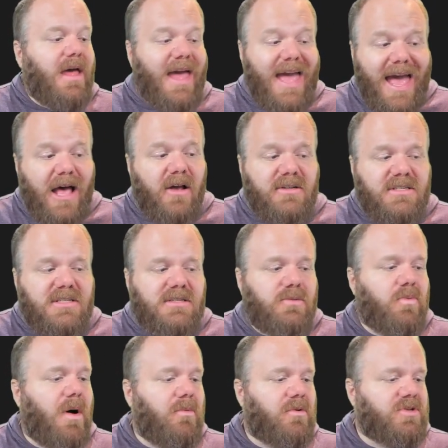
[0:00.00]
else
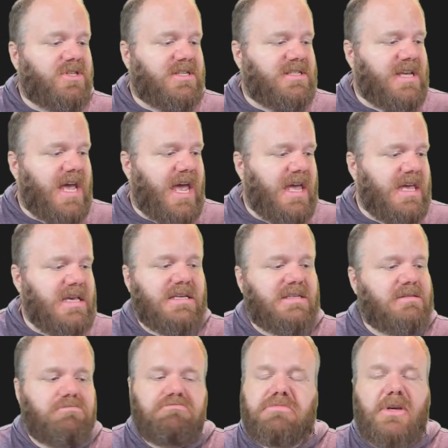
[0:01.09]
what we'll just say
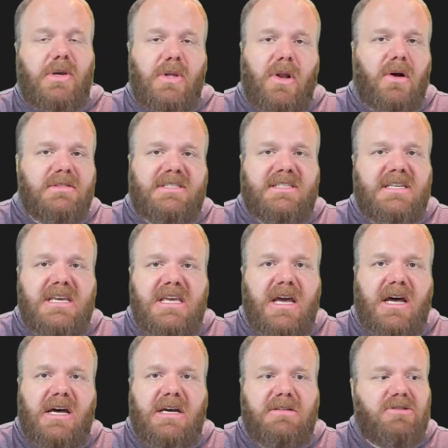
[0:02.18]
is you don't see
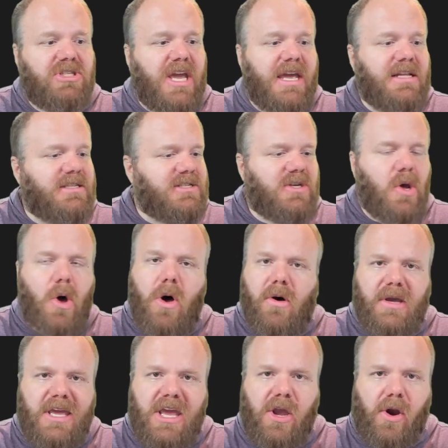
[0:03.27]
a chainsaw
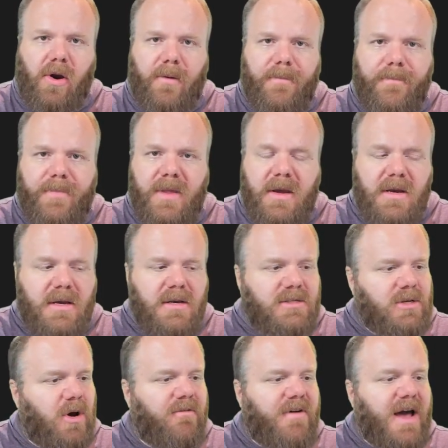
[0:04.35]
here.
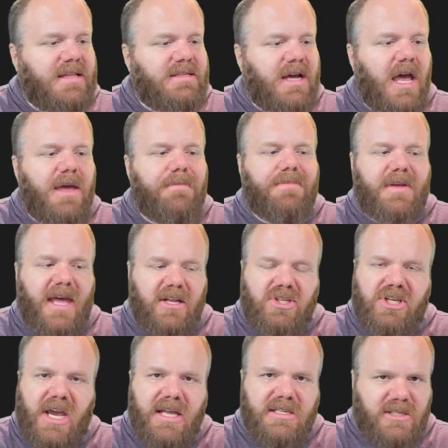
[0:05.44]
So if I type get
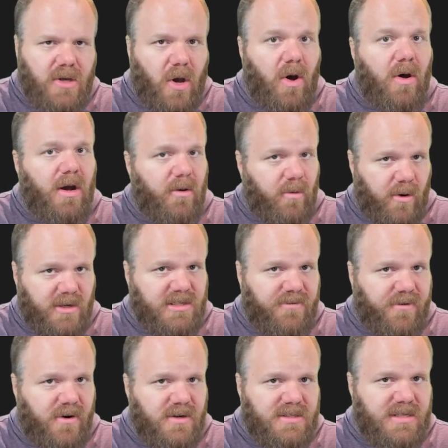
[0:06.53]
chainsaw, it works the
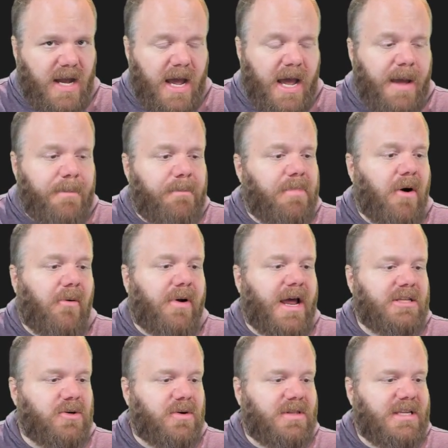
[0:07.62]
first time, but when I
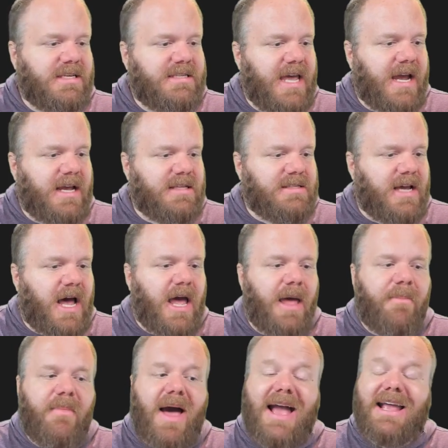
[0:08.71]
do it the second
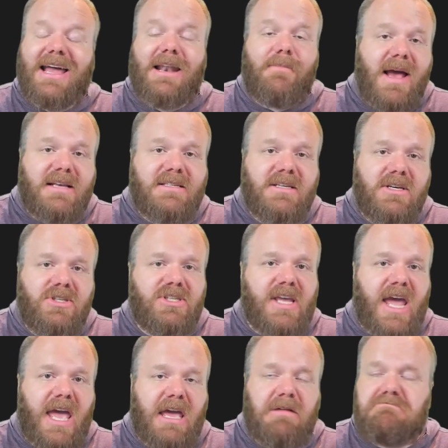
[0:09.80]
time, I get a message
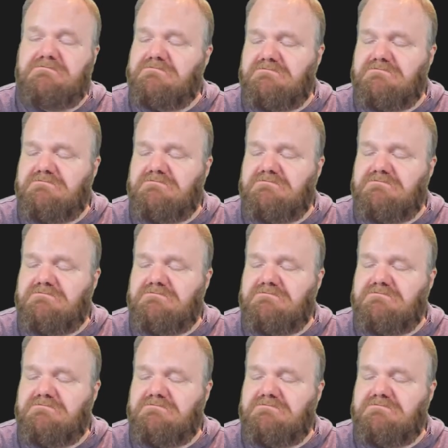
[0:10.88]
saying